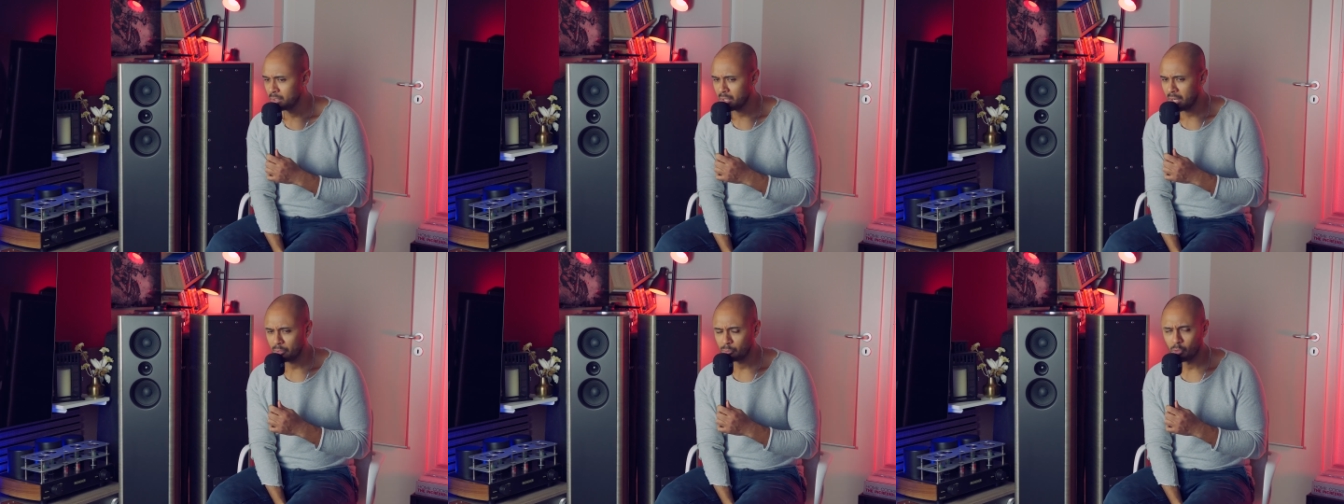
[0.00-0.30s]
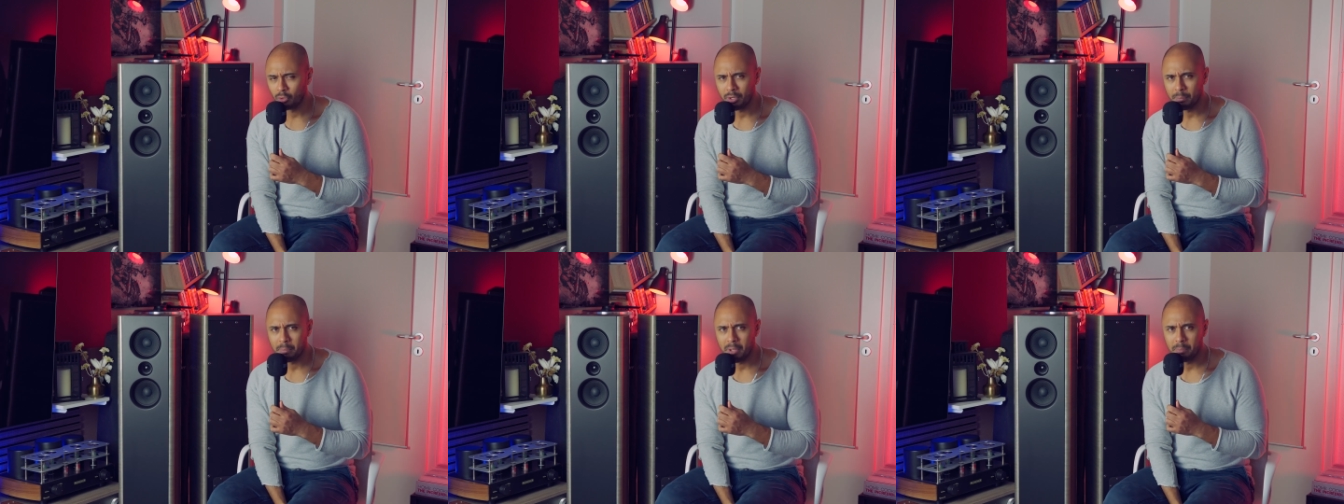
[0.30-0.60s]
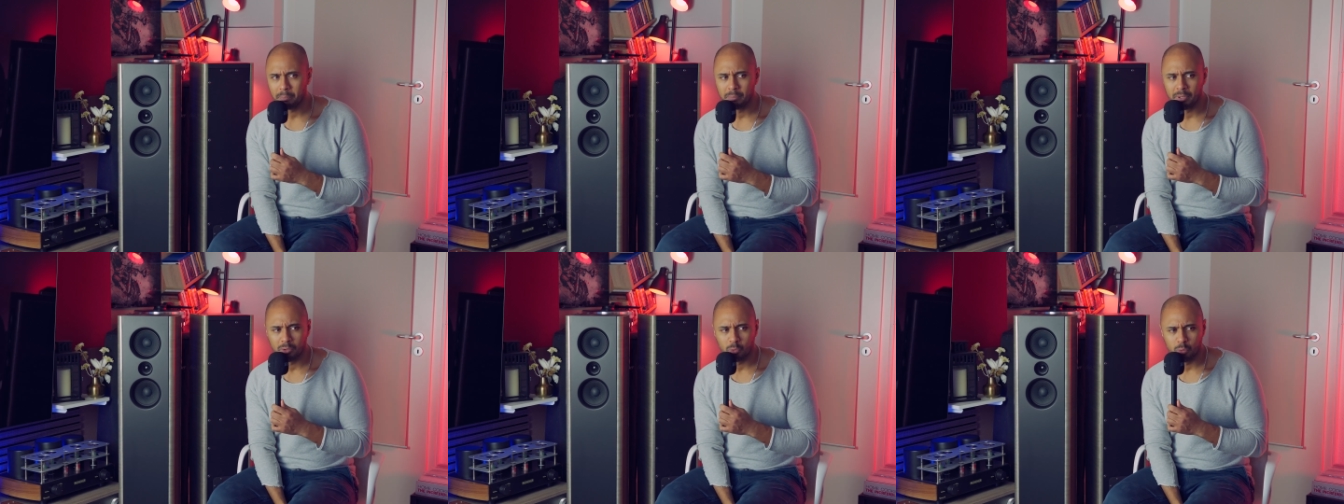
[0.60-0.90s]
I don't
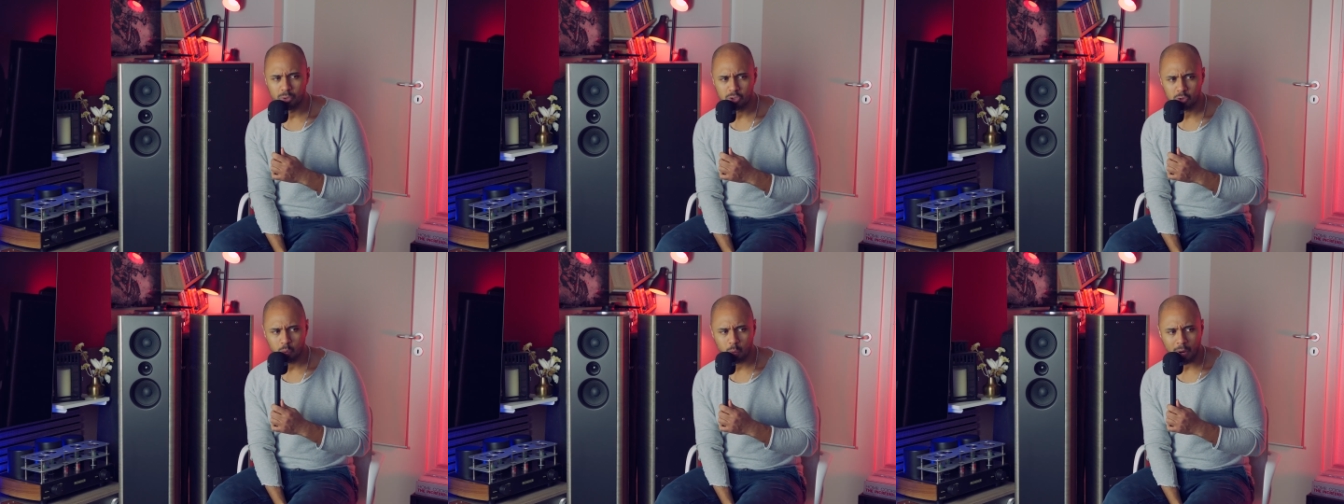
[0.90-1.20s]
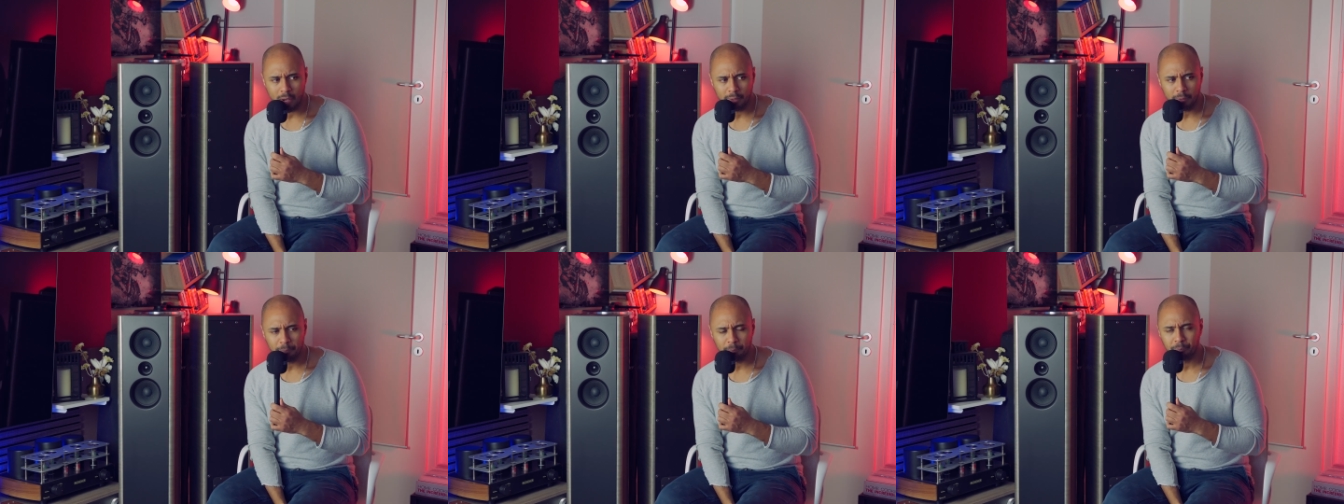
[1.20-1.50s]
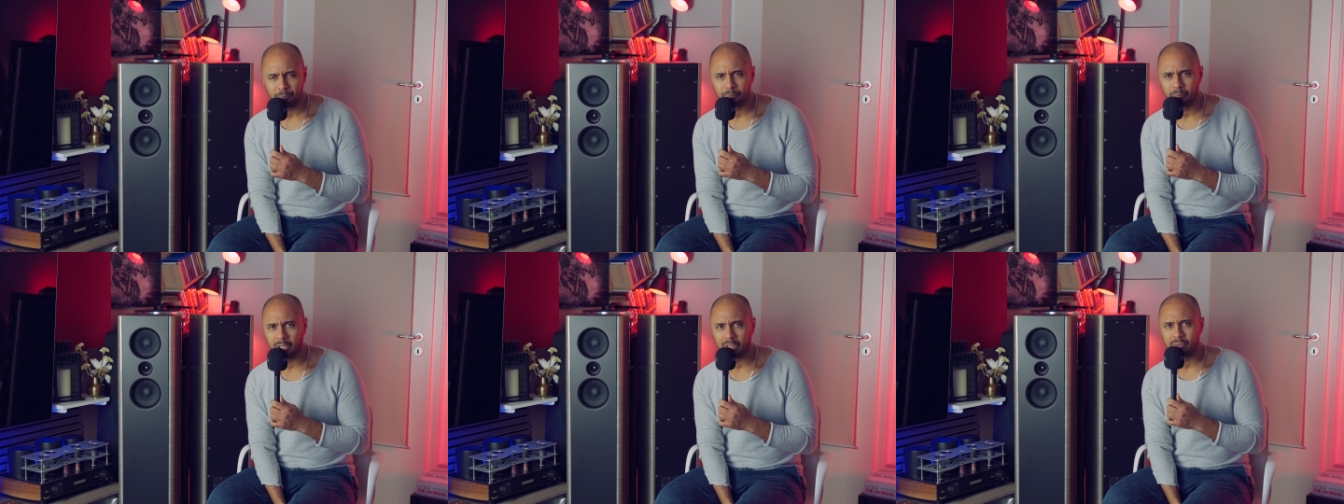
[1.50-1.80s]
remember which one,
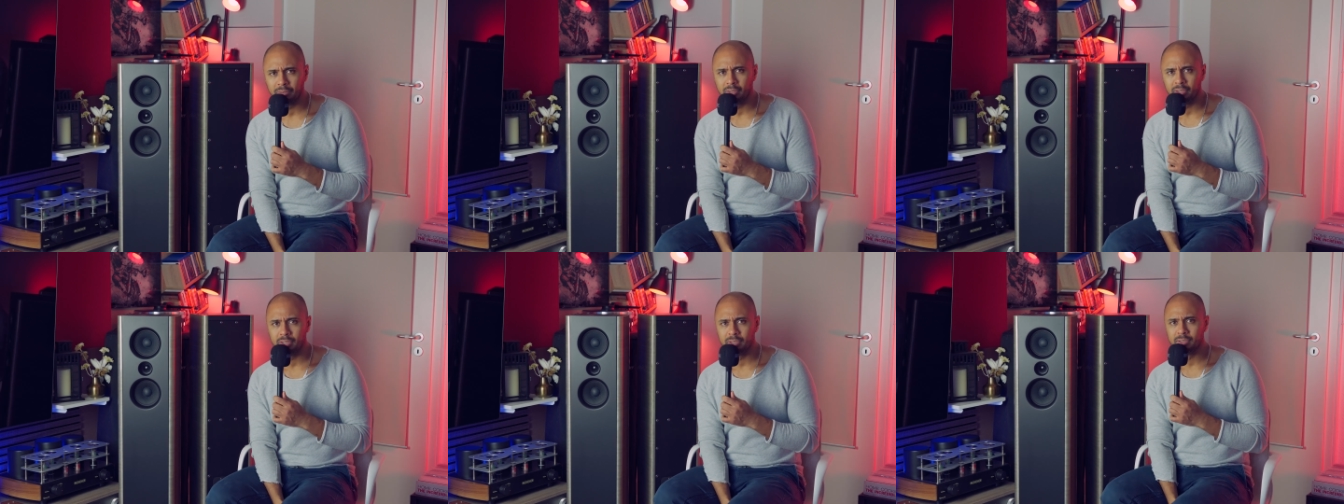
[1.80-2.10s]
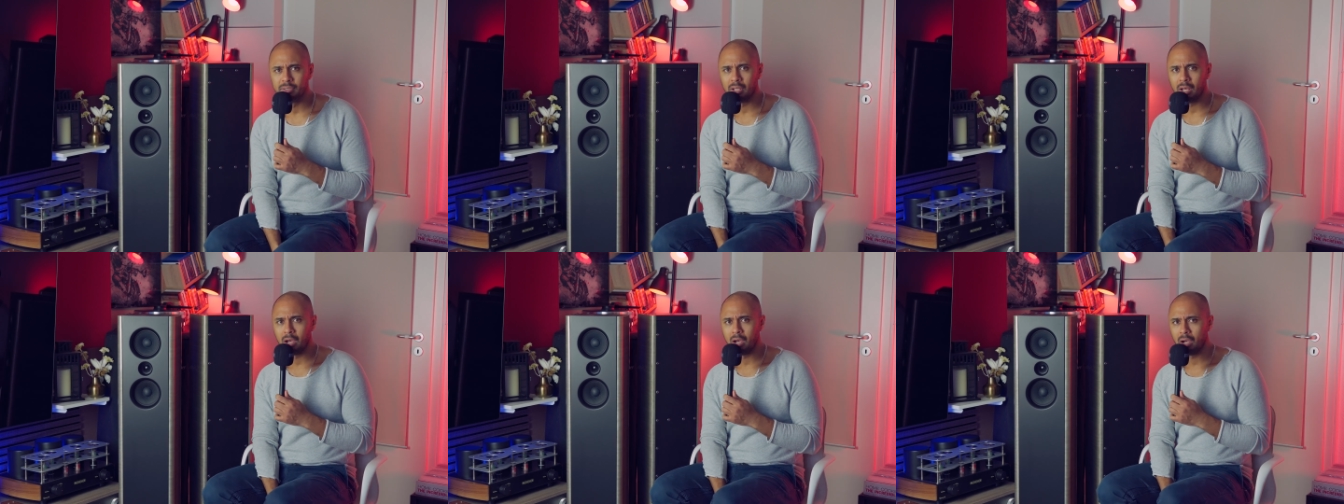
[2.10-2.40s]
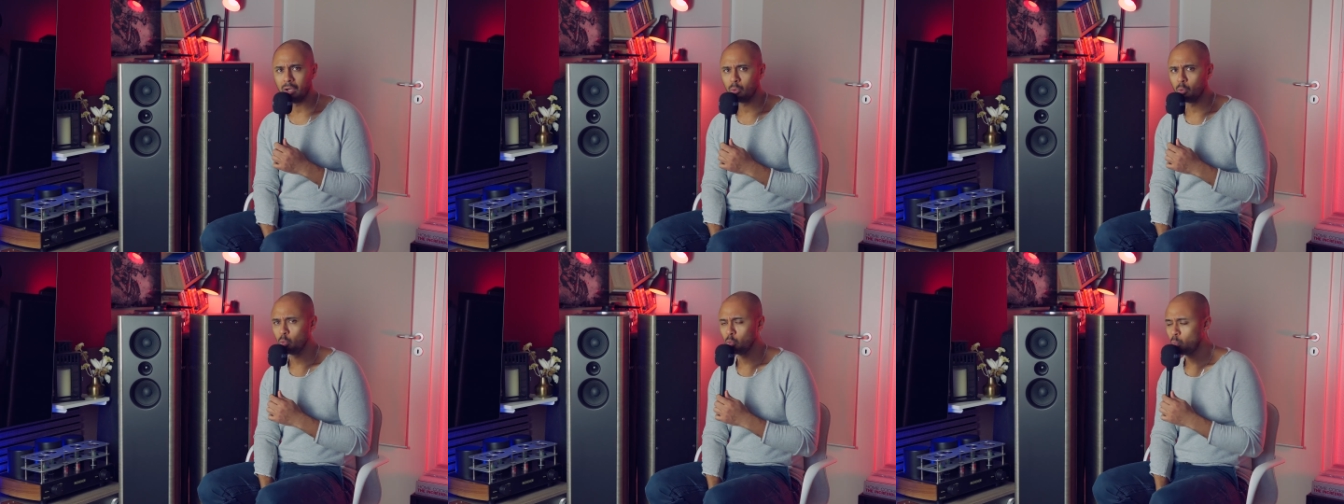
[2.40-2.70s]
but is
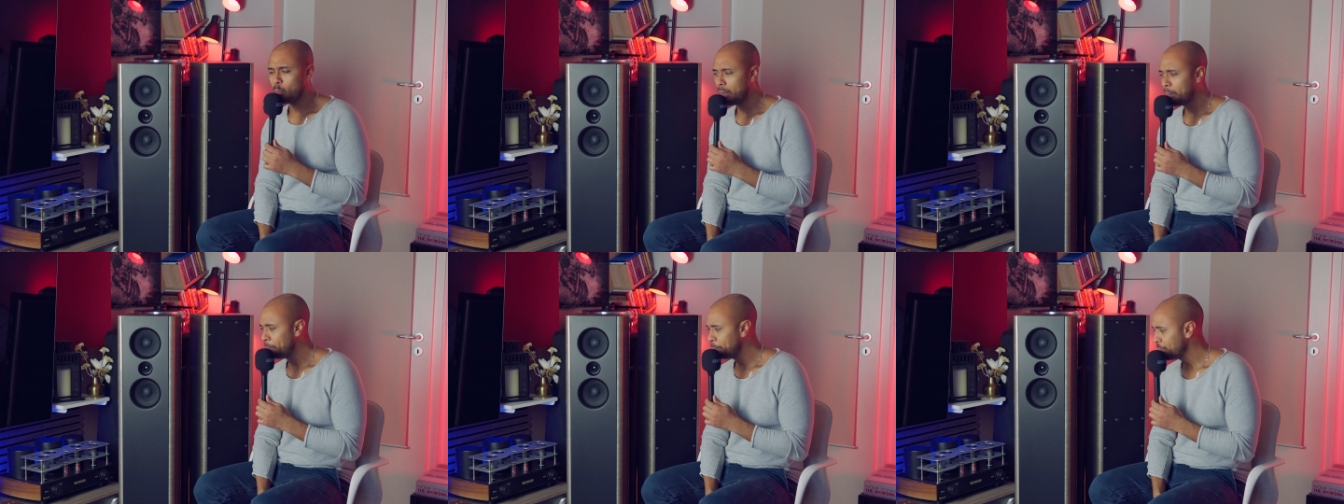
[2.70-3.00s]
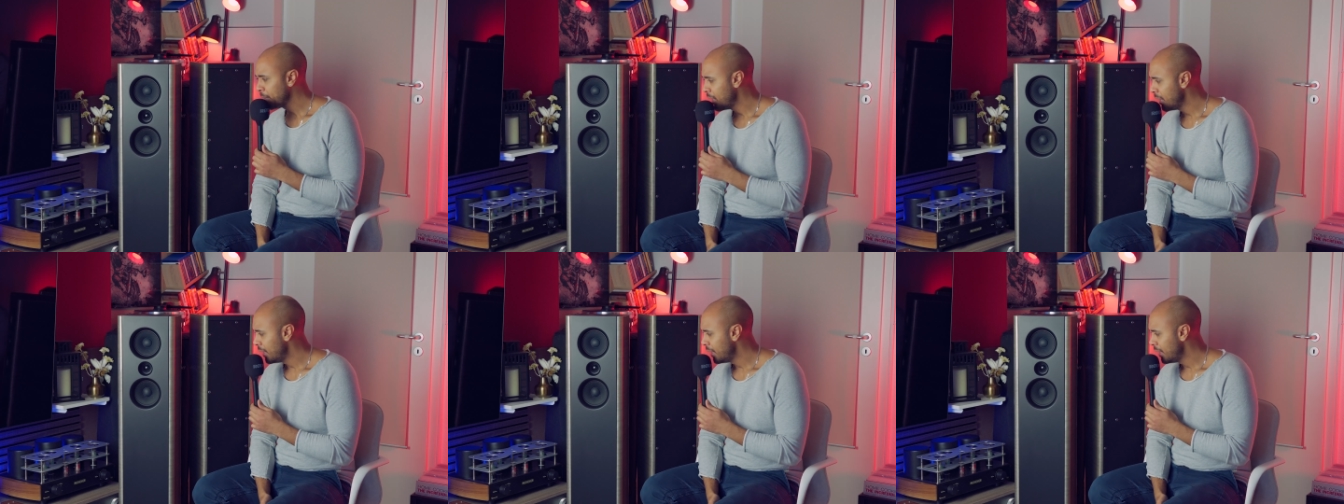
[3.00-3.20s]
a good one.